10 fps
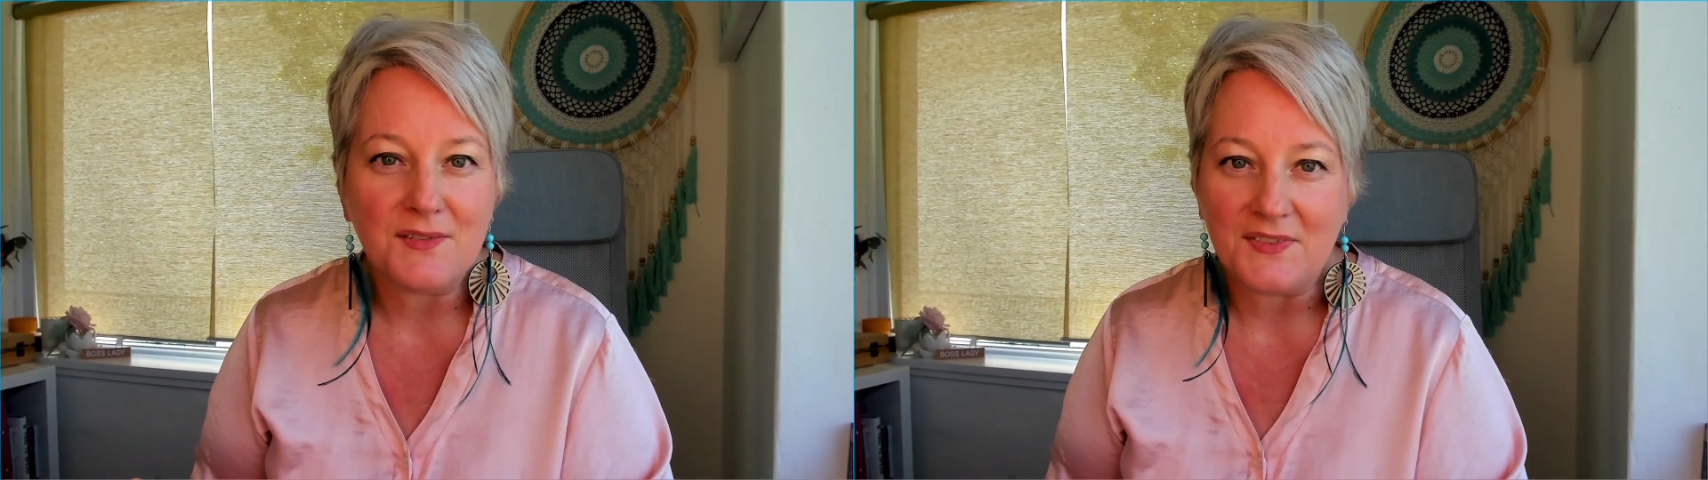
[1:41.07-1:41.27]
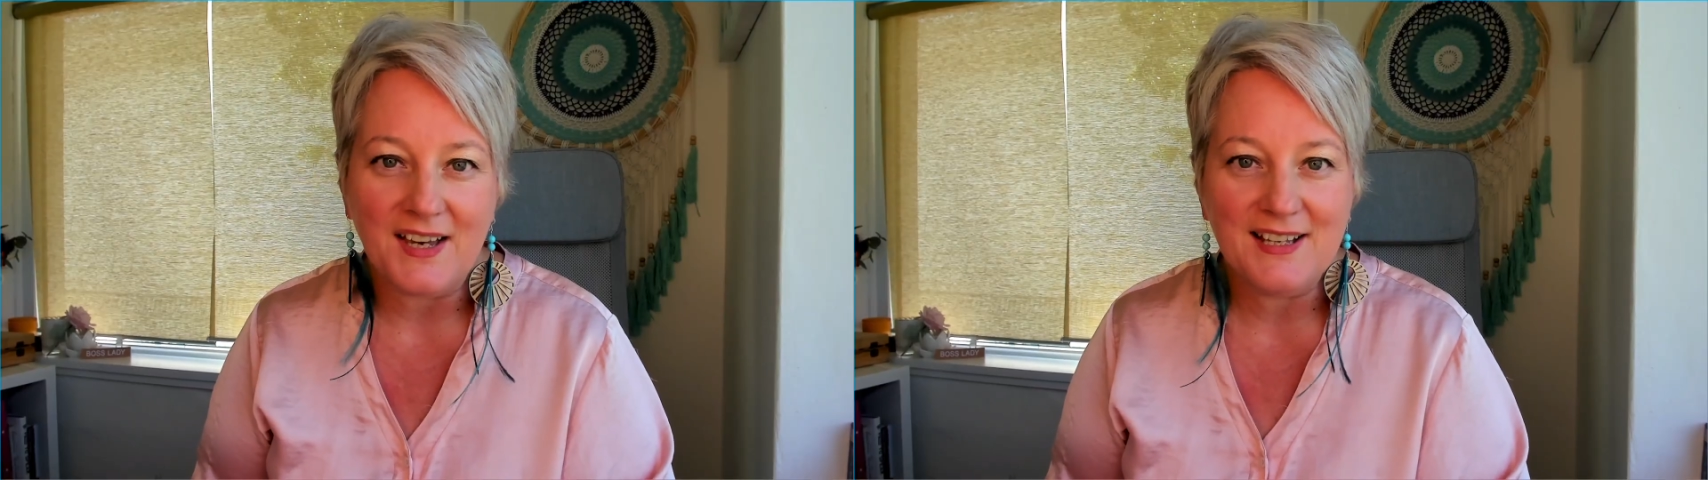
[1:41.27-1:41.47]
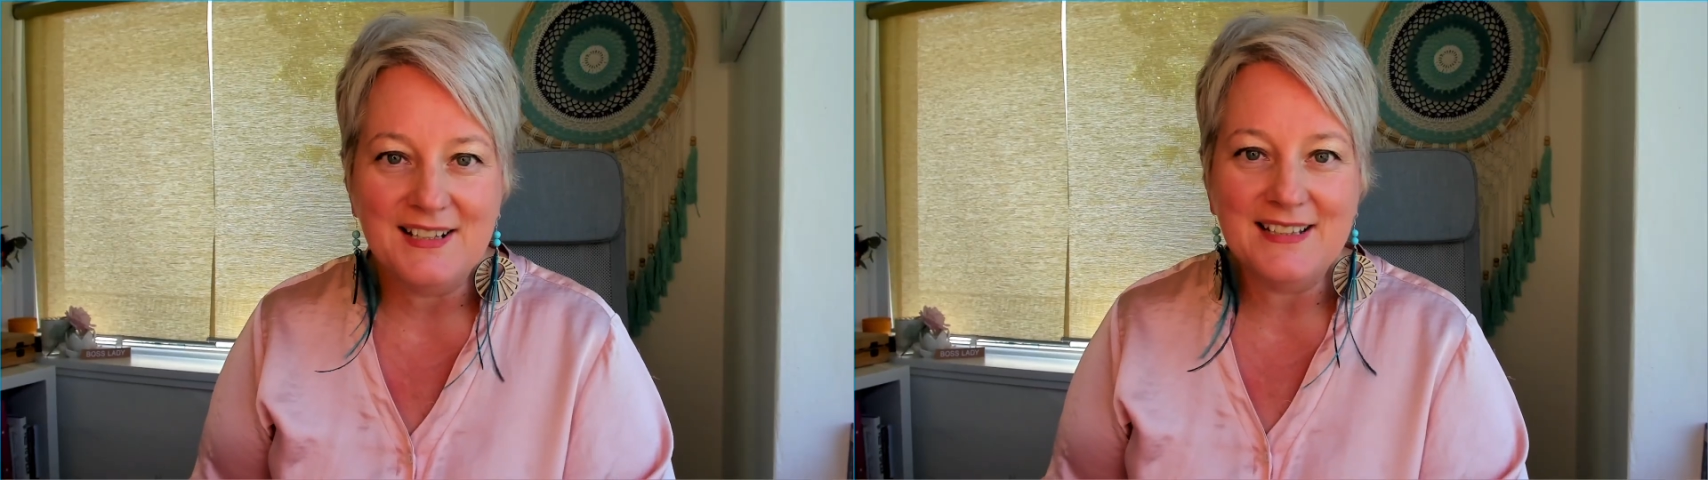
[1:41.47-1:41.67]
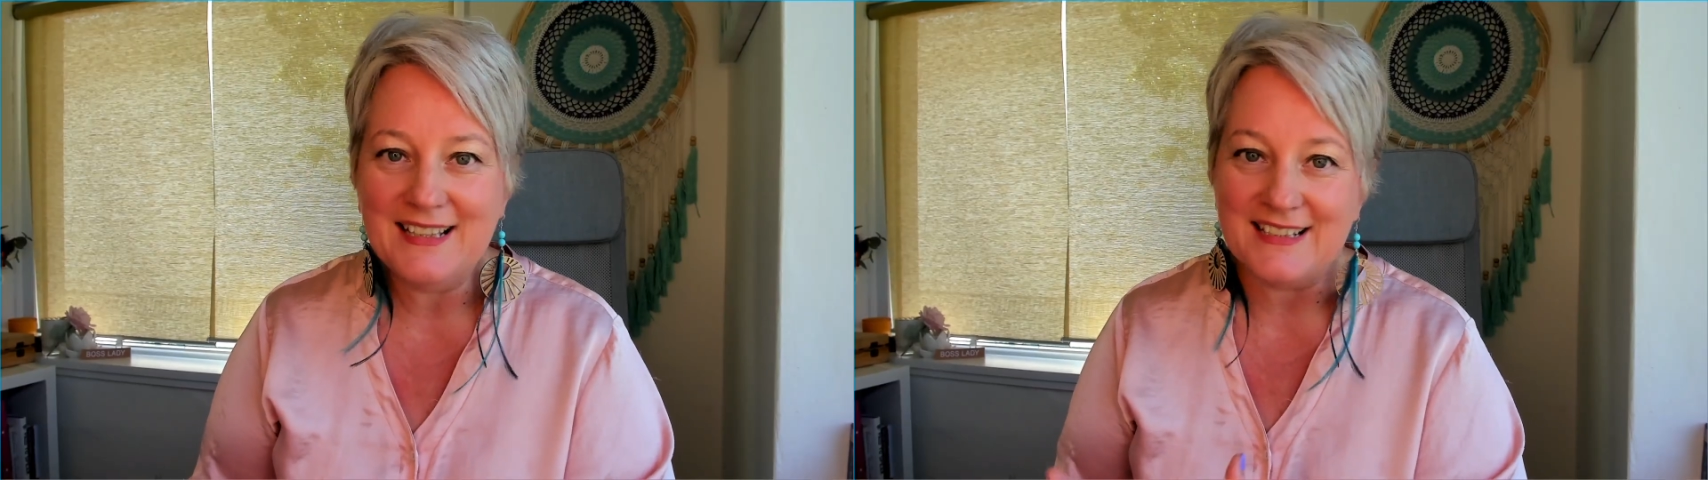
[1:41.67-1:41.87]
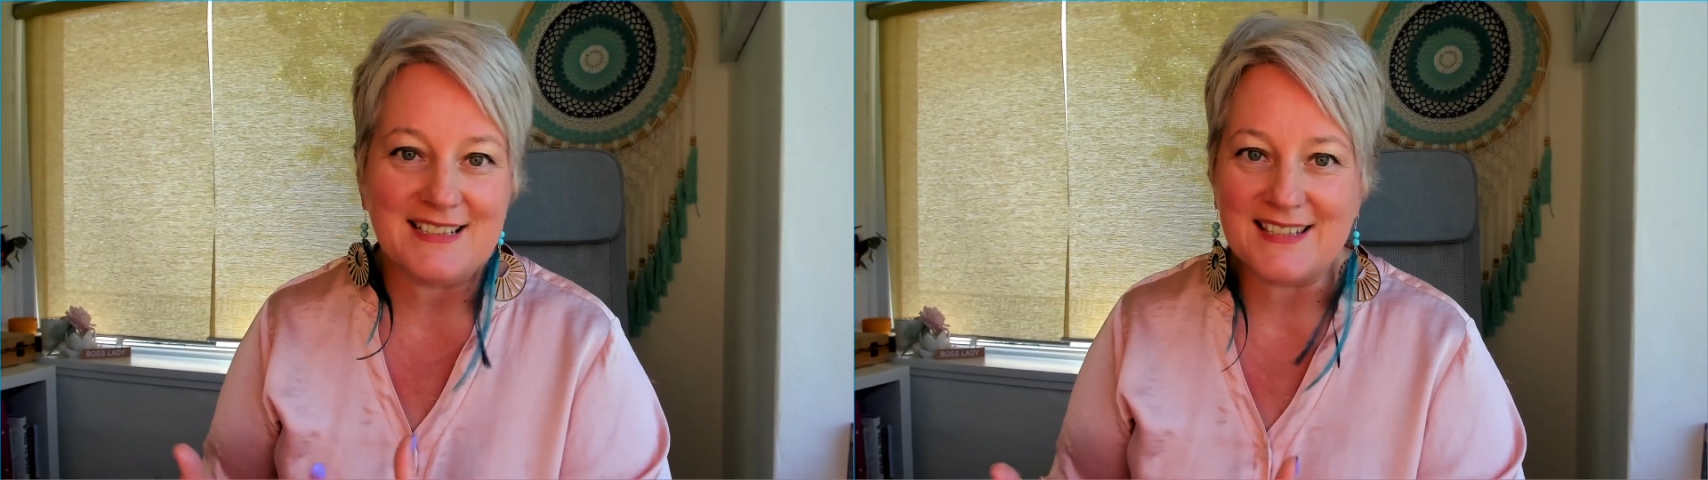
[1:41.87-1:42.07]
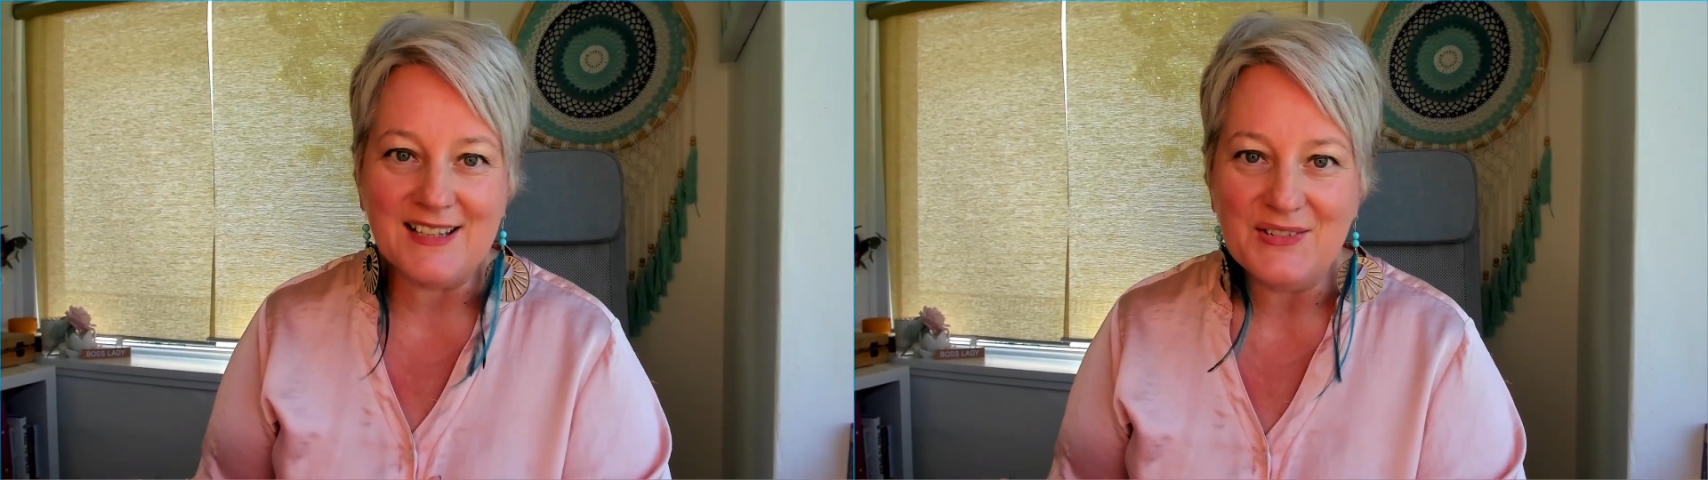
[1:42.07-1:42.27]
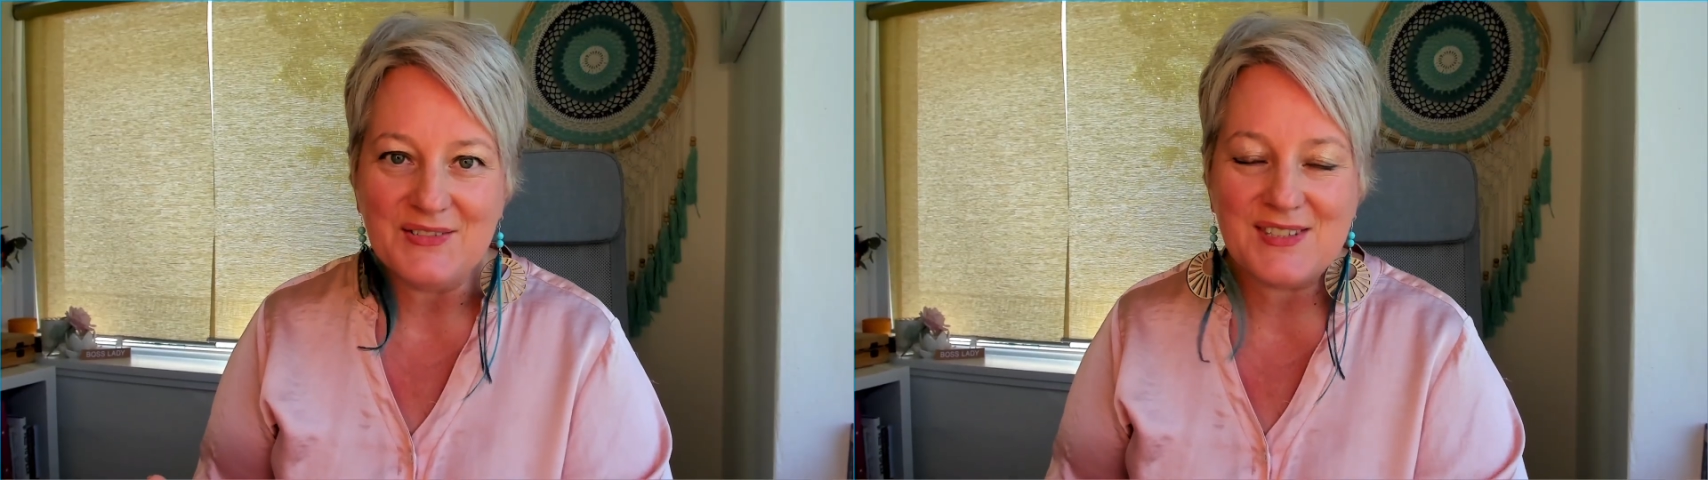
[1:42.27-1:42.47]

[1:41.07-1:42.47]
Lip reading: on that in itself.